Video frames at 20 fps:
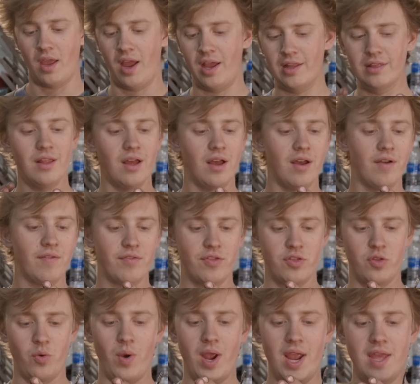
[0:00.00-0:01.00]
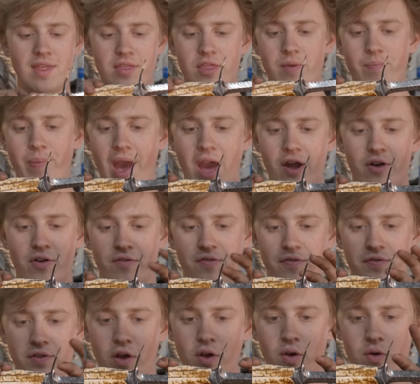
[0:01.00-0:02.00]
I love the way that the pattern
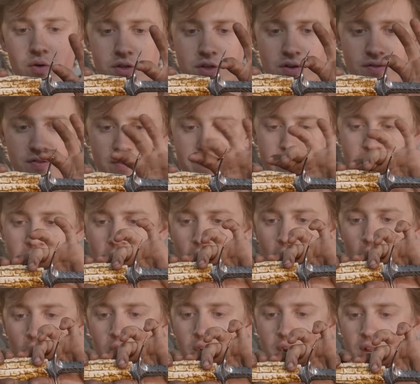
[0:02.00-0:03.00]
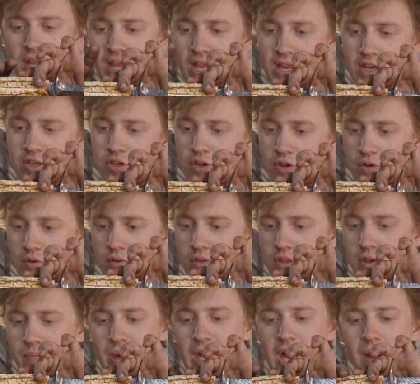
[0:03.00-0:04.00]
flows from the guard into
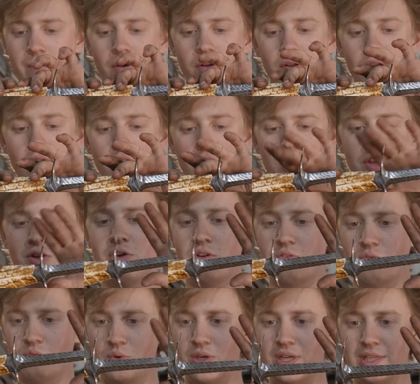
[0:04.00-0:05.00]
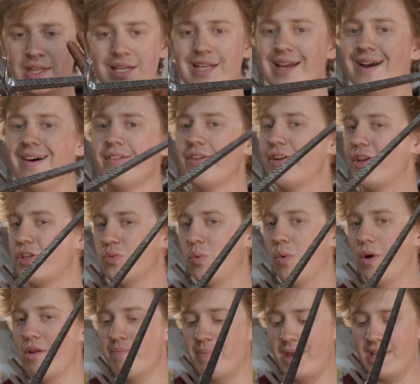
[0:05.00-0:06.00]
the pommel. You can really tell that it's
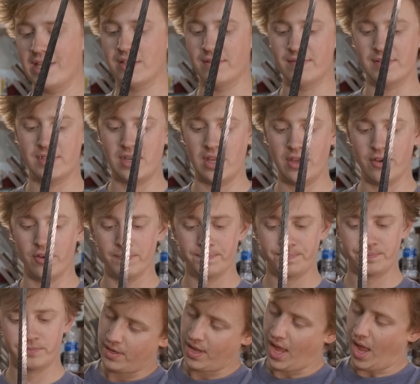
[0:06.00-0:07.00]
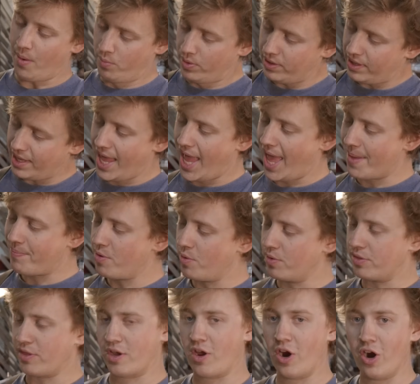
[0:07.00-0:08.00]
one piece of steel. I'm really happy
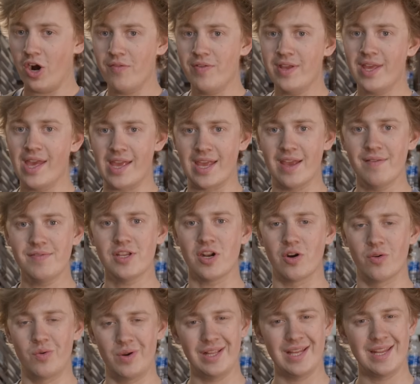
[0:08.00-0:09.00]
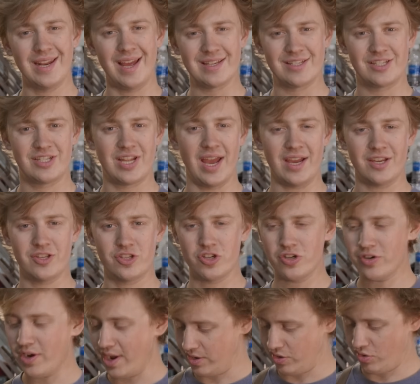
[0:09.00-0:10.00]
with the carving. It gives it a really nice
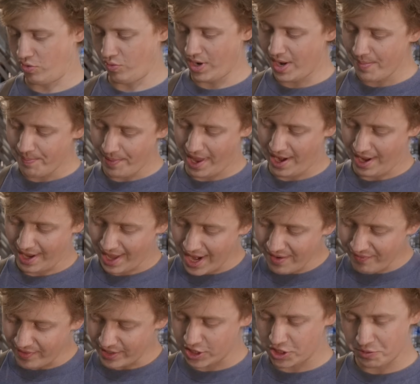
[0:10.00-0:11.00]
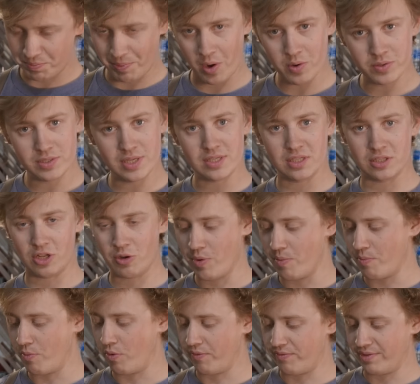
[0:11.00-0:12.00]
texture and grip, and it kind of exposes a little
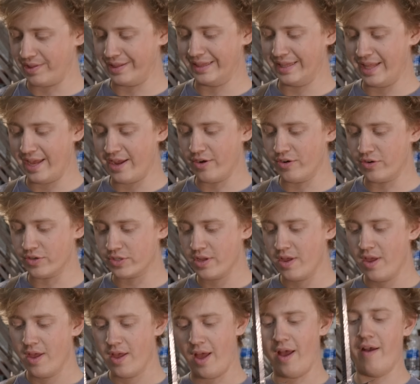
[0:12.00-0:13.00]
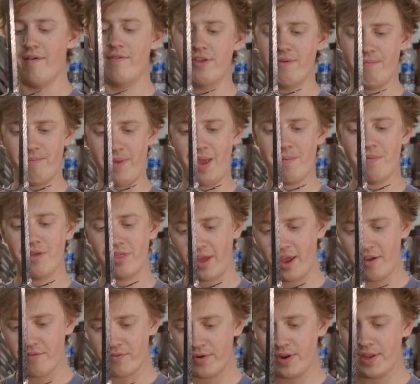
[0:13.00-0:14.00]
bit more of the layers of the mammoth
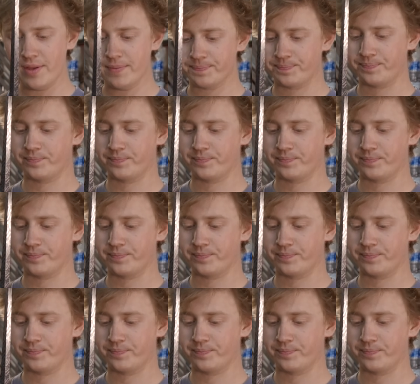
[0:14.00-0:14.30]
ivory.